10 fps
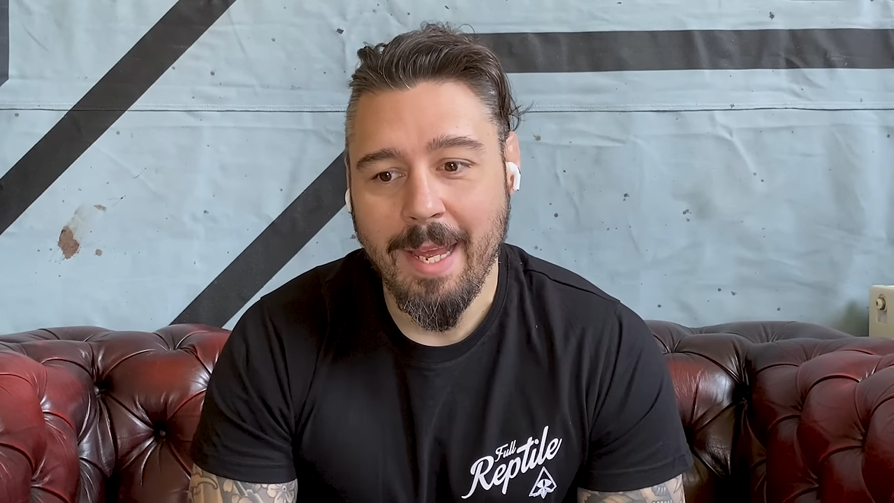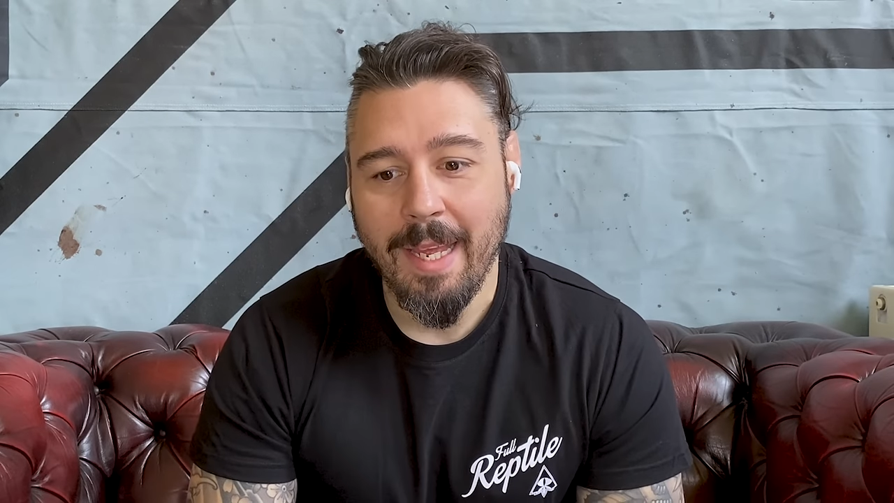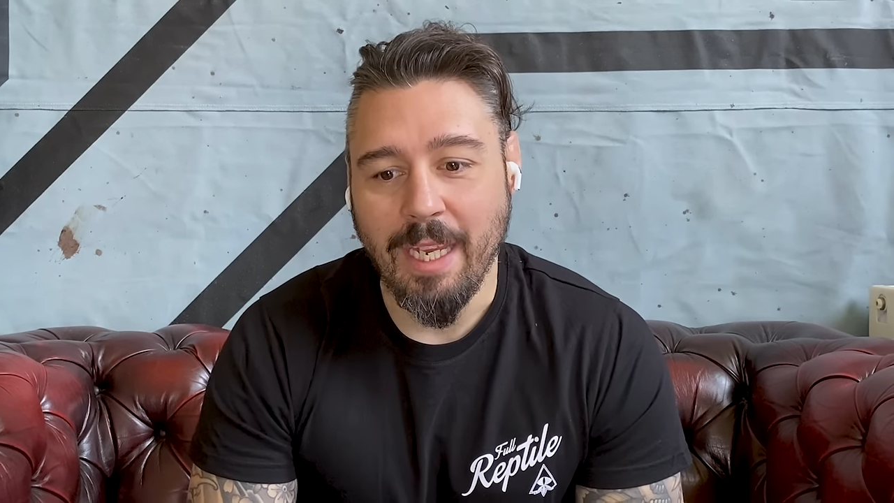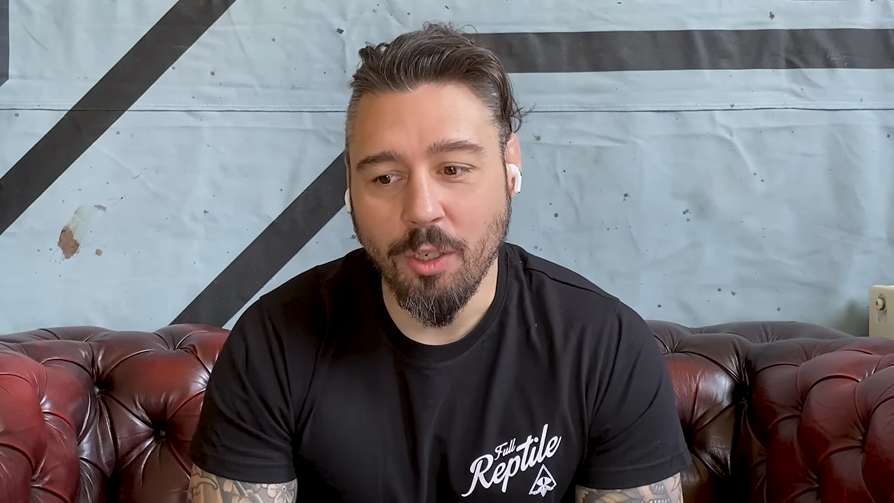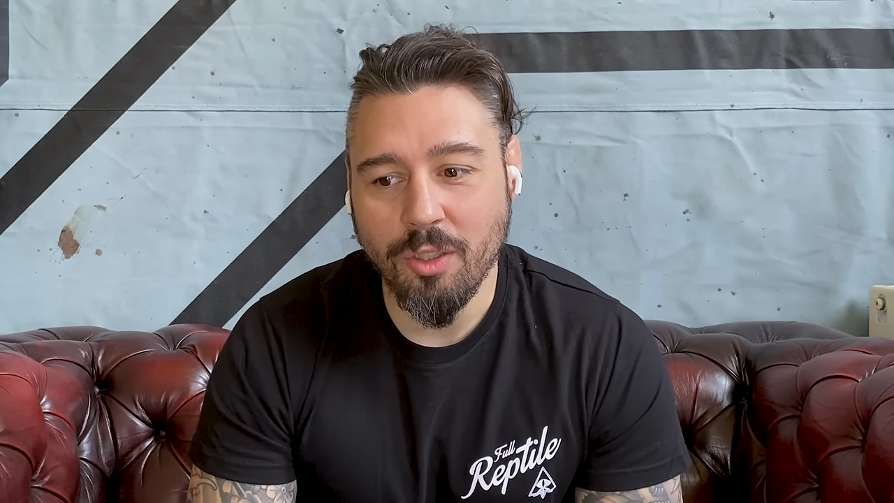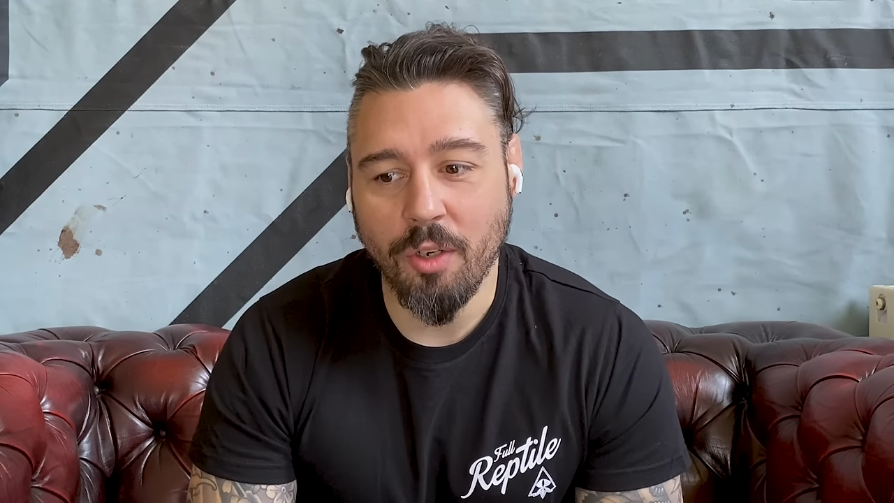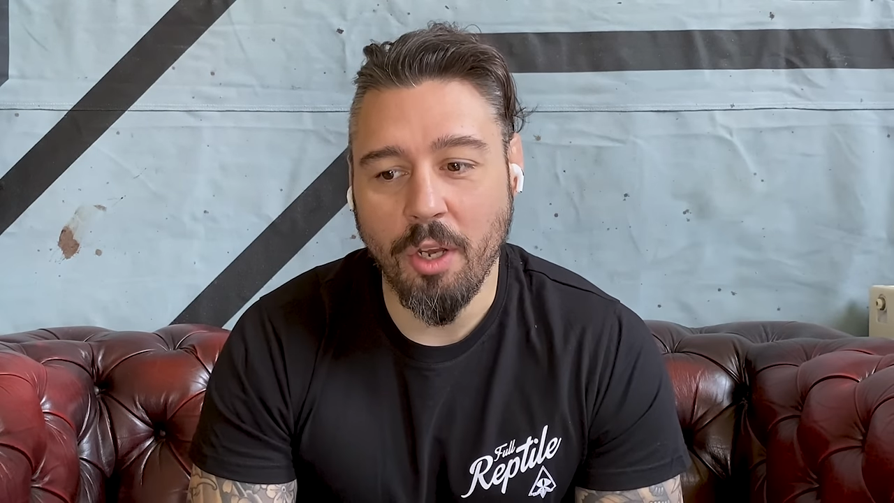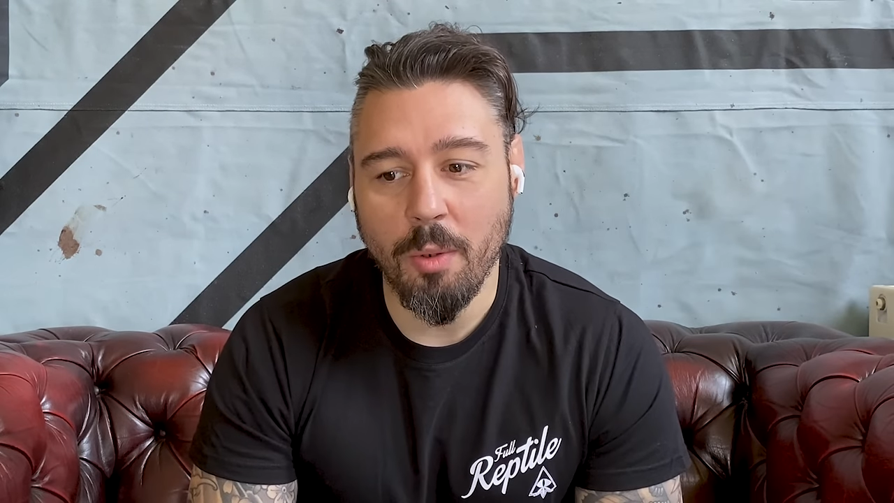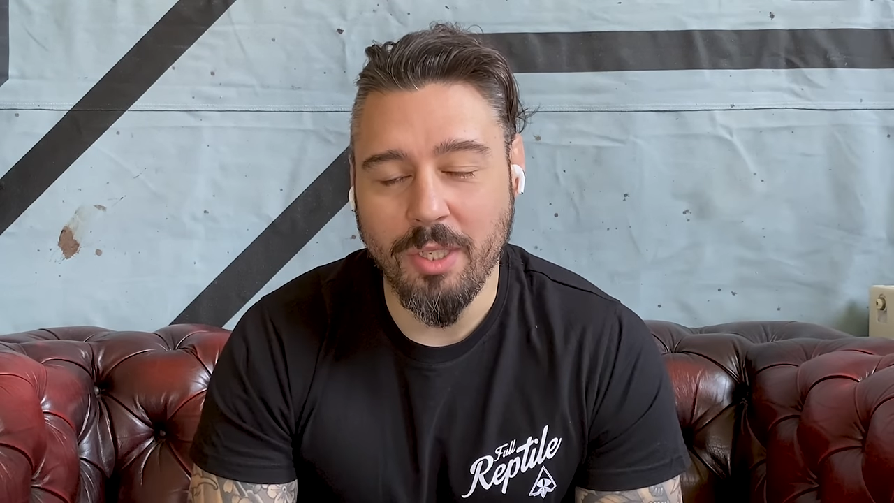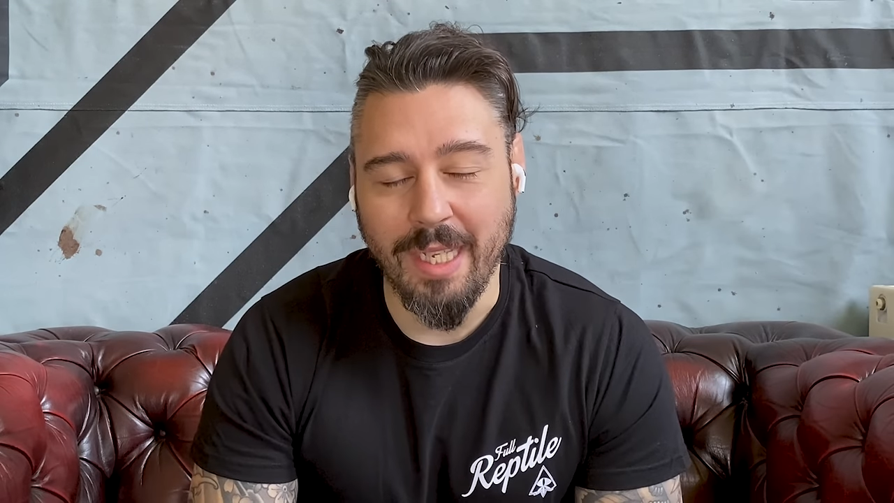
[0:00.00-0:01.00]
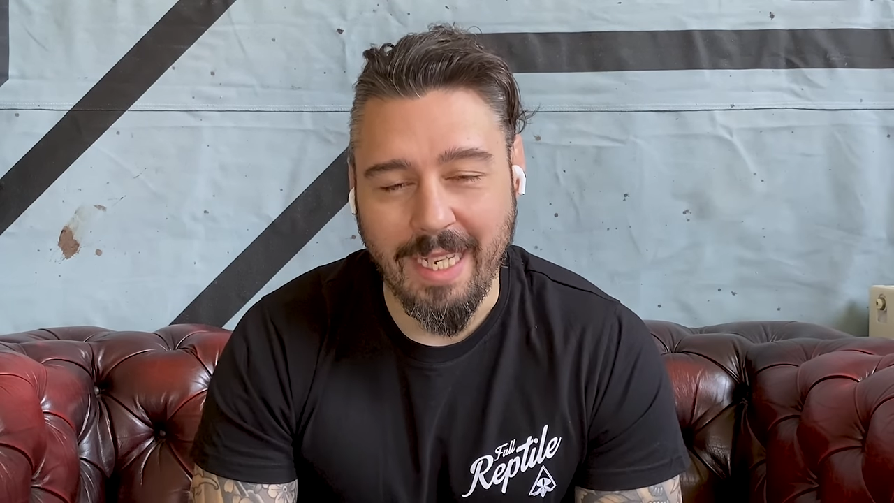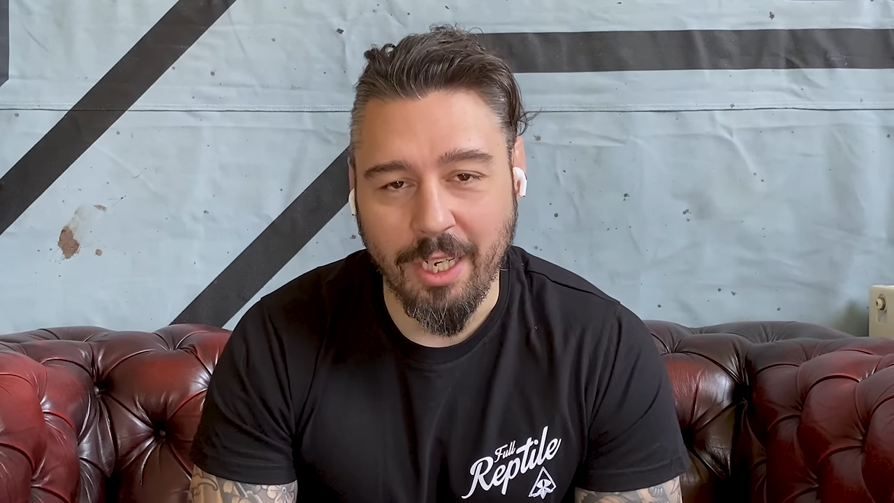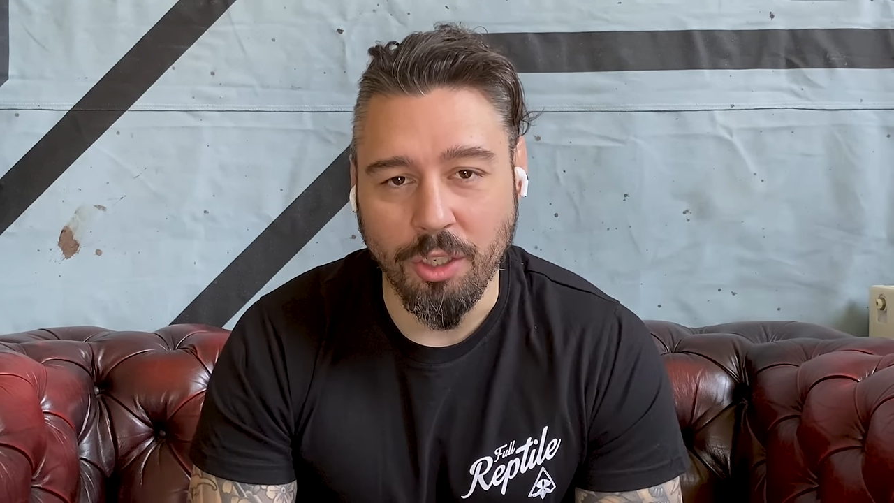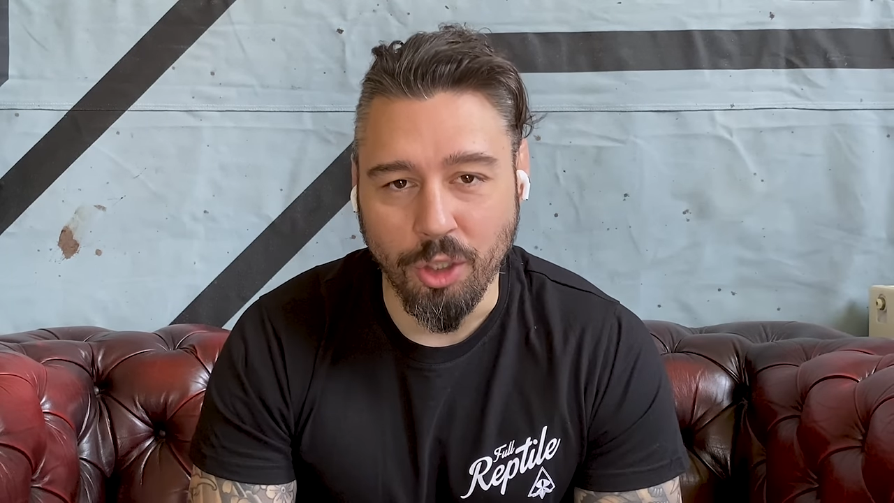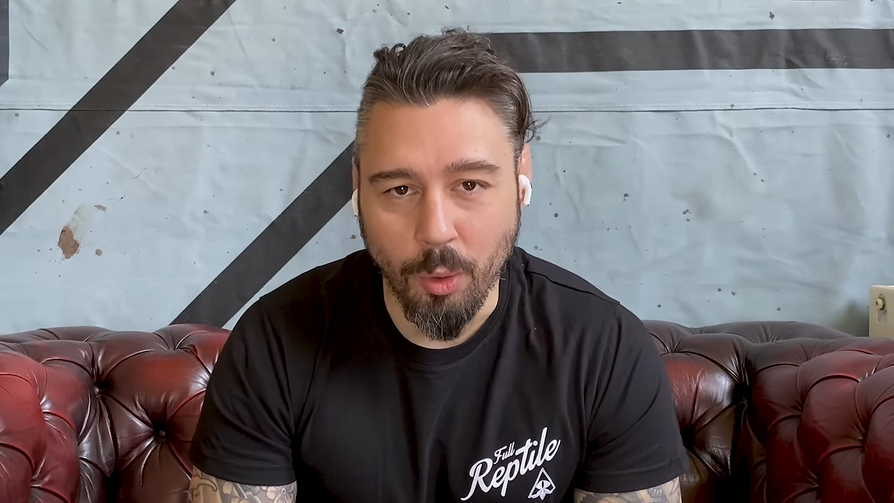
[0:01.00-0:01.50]
he also knows that he
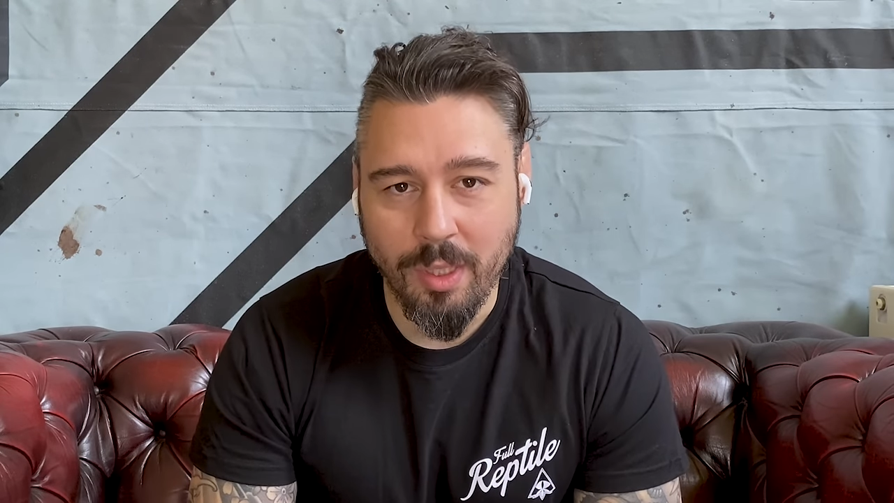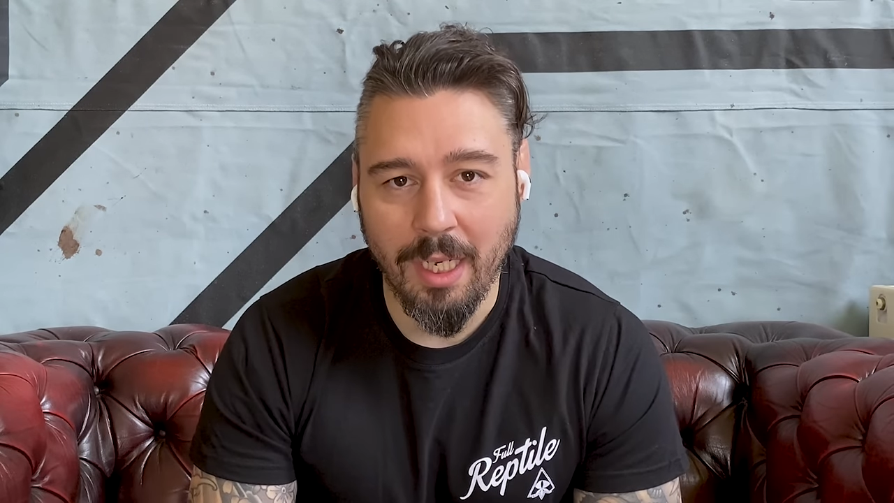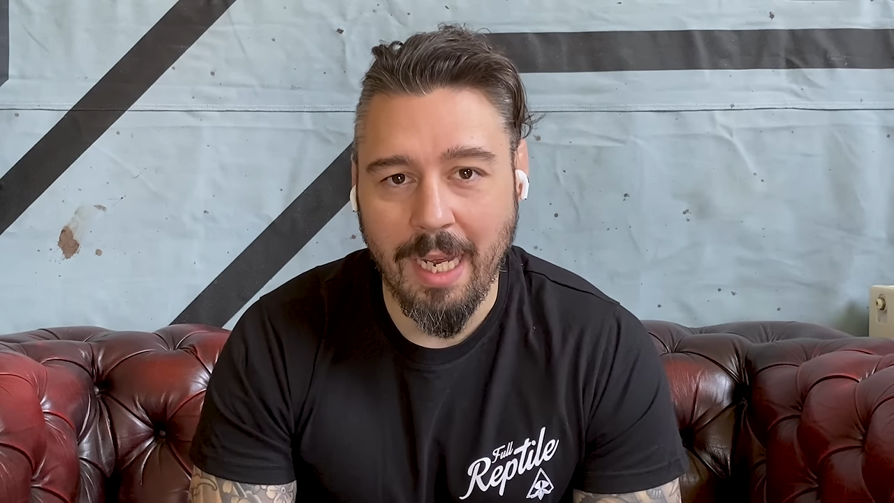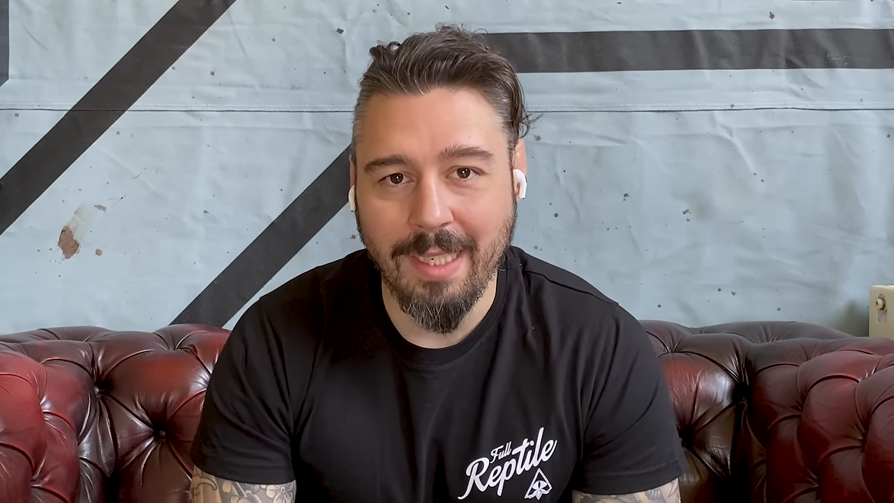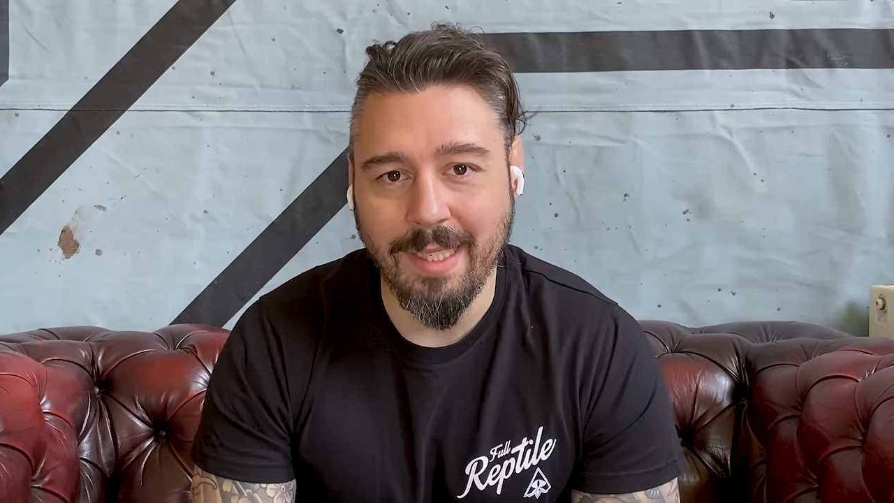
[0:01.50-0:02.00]
can utilize